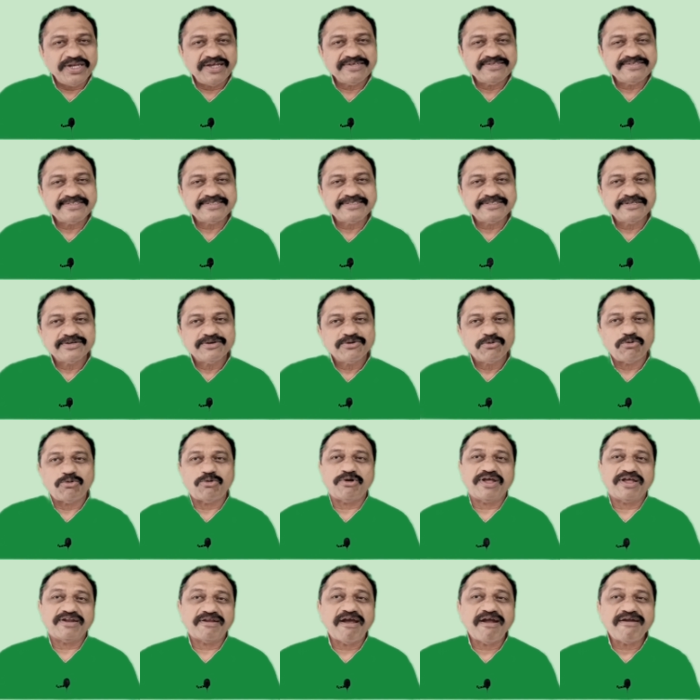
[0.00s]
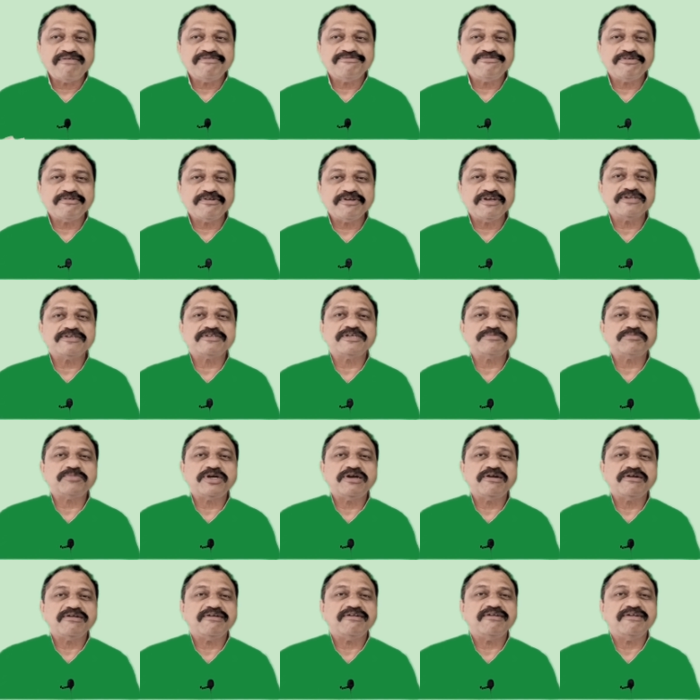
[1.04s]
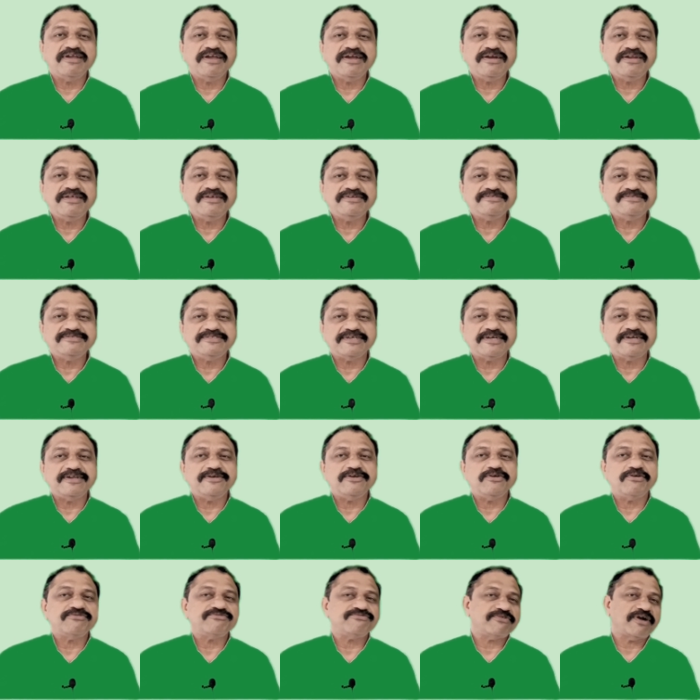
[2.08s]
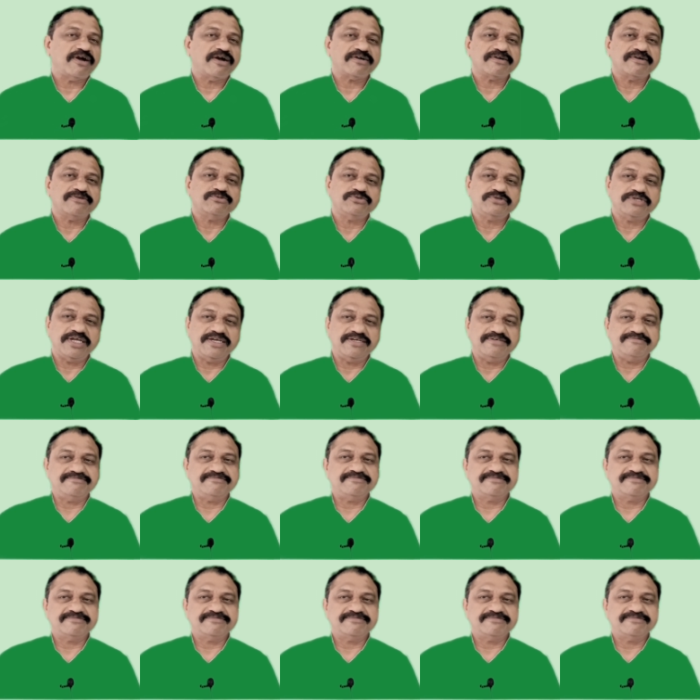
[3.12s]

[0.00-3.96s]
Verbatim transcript: us on an unforgettable learning journey of accounting.